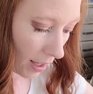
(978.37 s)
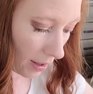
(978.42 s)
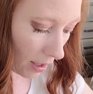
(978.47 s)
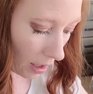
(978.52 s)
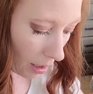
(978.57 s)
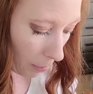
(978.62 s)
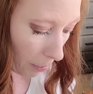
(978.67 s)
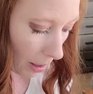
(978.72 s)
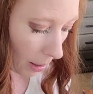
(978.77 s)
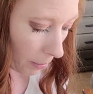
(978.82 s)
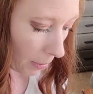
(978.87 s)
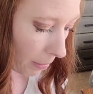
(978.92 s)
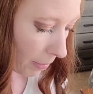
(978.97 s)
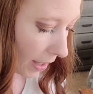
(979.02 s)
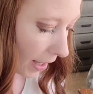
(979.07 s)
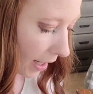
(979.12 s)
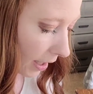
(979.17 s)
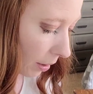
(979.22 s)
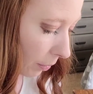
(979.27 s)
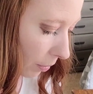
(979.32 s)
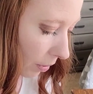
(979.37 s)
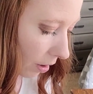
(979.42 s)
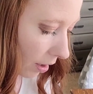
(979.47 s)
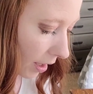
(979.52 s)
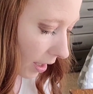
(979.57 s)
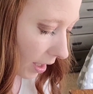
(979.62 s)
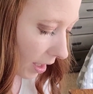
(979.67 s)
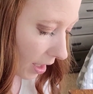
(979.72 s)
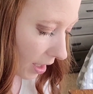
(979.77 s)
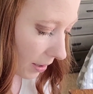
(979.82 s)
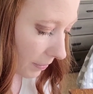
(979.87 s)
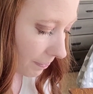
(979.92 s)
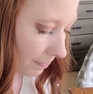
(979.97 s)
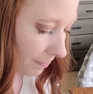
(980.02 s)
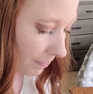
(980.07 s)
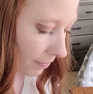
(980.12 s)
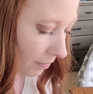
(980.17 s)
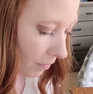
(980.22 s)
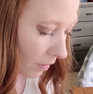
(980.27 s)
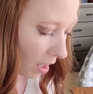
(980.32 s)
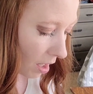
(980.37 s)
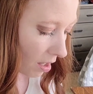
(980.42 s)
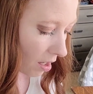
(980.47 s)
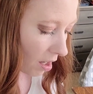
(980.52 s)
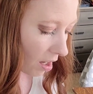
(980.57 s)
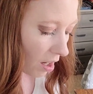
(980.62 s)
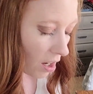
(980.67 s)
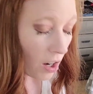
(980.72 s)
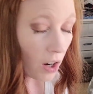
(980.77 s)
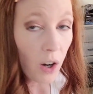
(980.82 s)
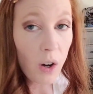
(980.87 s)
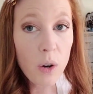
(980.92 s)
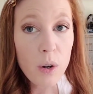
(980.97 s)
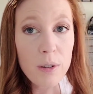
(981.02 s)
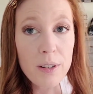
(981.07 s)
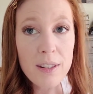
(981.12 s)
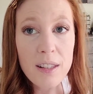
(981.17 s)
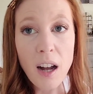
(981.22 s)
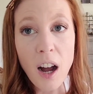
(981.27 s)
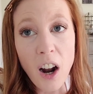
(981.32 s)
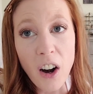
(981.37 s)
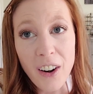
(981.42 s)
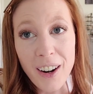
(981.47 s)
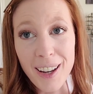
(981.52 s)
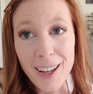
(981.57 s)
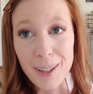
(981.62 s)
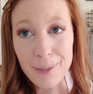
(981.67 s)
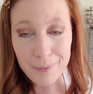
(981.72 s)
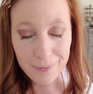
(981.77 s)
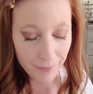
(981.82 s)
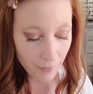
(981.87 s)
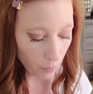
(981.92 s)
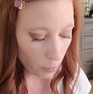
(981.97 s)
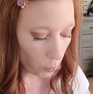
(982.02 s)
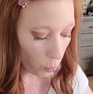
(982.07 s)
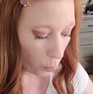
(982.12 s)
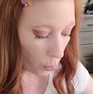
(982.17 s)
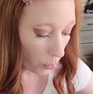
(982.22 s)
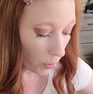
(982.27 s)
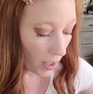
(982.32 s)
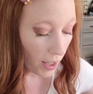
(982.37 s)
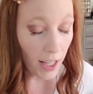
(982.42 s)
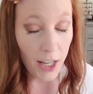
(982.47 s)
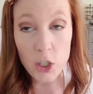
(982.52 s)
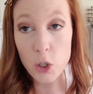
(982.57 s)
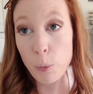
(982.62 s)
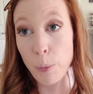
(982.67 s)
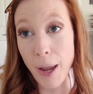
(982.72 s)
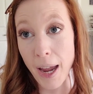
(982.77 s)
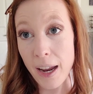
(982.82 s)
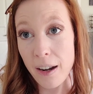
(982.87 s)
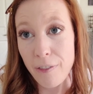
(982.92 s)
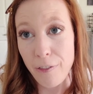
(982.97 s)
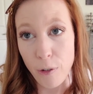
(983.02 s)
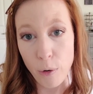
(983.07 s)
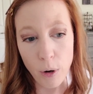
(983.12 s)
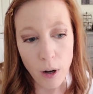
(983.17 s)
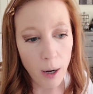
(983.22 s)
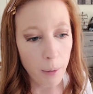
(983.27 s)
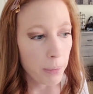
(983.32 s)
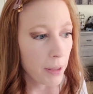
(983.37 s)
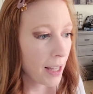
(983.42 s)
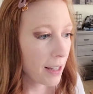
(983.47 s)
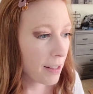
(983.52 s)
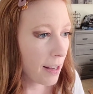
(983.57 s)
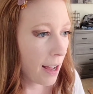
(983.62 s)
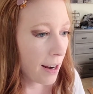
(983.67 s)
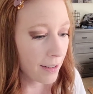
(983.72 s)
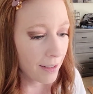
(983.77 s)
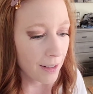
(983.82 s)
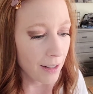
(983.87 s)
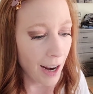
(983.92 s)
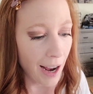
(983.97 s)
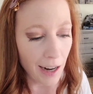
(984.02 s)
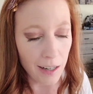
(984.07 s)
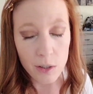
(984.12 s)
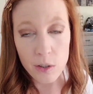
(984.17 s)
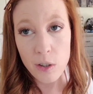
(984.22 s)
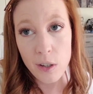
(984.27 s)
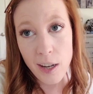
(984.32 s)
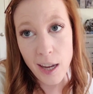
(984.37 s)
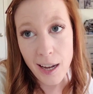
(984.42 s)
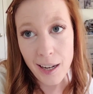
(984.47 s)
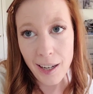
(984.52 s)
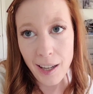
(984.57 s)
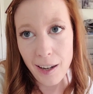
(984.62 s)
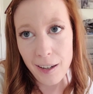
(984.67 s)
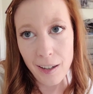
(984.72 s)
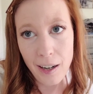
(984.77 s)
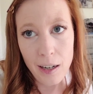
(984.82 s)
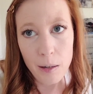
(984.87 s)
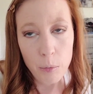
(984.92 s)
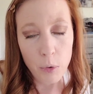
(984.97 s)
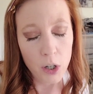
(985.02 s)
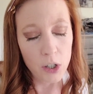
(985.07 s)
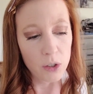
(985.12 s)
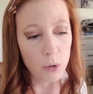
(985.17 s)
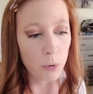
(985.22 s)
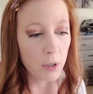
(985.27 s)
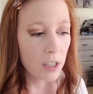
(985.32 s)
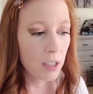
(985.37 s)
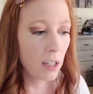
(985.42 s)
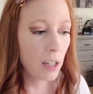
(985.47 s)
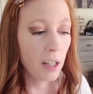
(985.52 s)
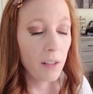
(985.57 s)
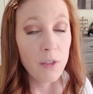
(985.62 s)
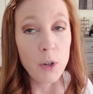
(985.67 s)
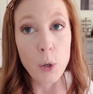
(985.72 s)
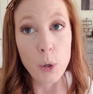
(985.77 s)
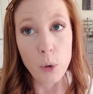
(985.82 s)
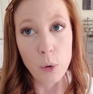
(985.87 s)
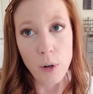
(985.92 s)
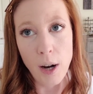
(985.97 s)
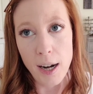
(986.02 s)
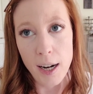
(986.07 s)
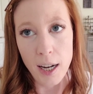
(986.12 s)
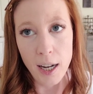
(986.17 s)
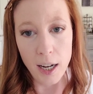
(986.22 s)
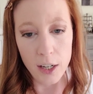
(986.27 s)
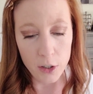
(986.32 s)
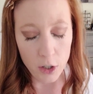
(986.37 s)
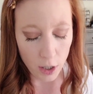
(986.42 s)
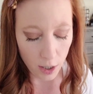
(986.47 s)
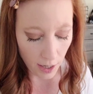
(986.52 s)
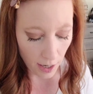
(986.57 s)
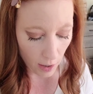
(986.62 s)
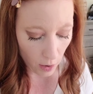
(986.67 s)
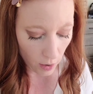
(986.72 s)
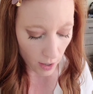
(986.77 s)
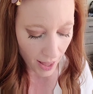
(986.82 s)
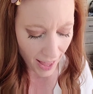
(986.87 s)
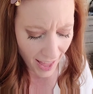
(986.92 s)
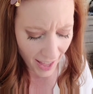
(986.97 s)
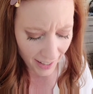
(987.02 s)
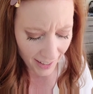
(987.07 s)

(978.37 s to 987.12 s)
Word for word: And they emailed me back and were like, oh, sorry, we realize you paid for it. That's out of stock, so you can't get it anymore. So we're just going to give you a credit on your account.